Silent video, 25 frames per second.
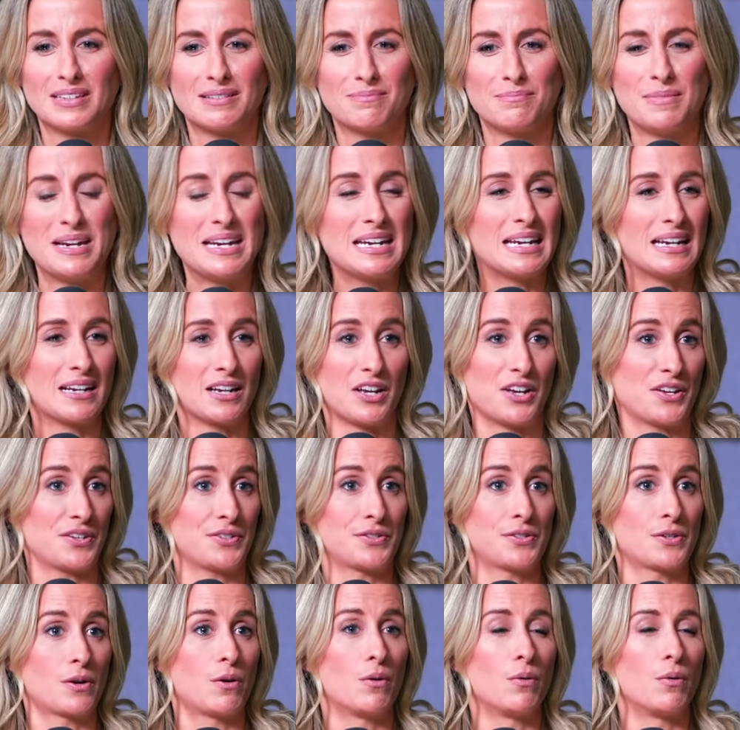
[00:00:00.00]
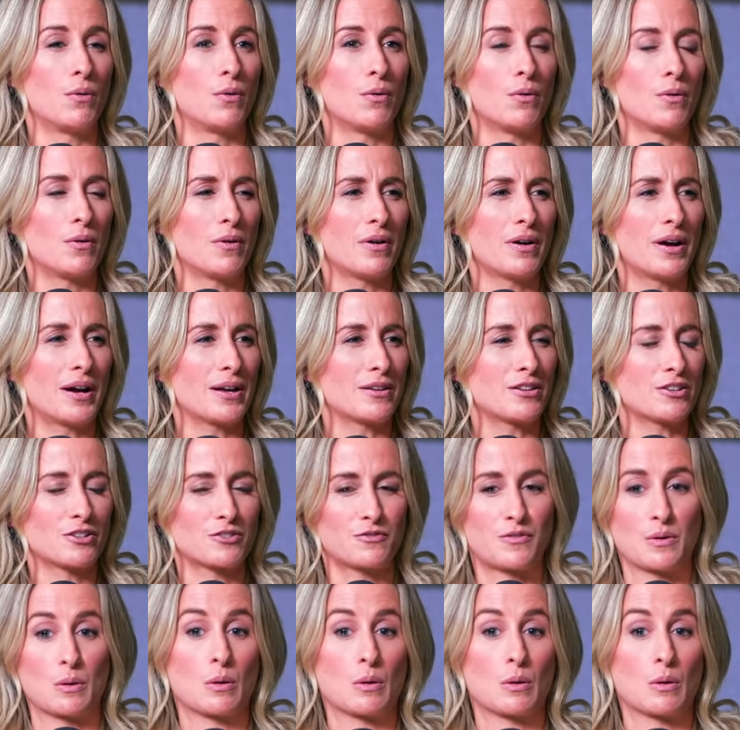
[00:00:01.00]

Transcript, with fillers: meaningless or I just